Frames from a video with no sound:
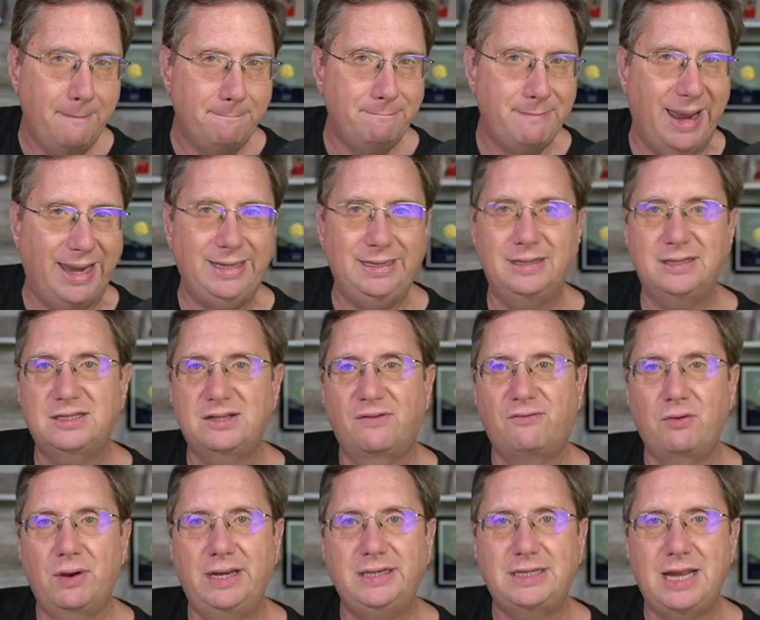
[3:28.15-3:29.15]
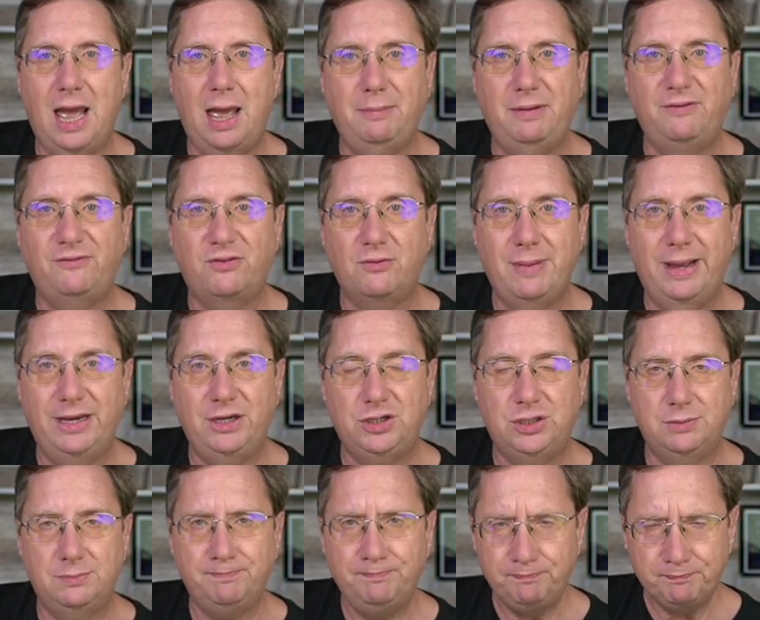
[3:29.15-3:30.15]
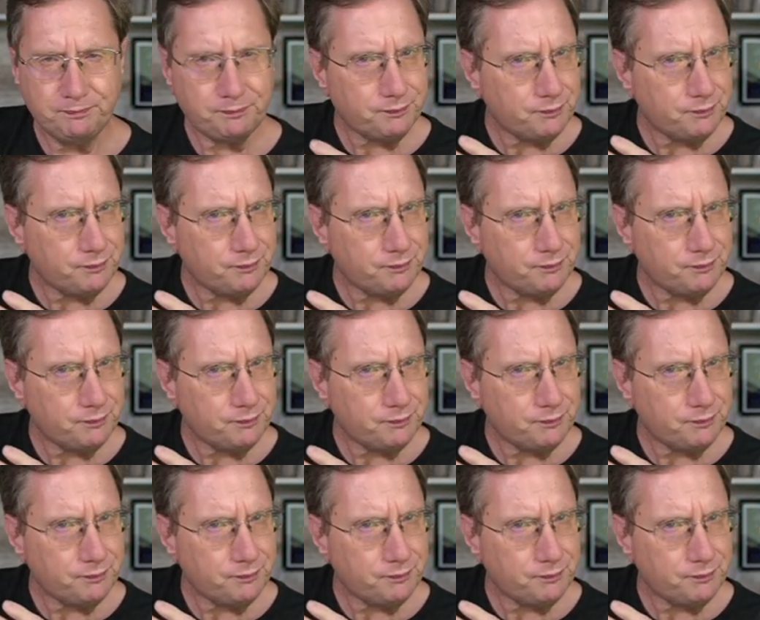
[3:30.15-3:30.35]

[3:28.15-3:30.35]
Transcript: maintenance of runtime information.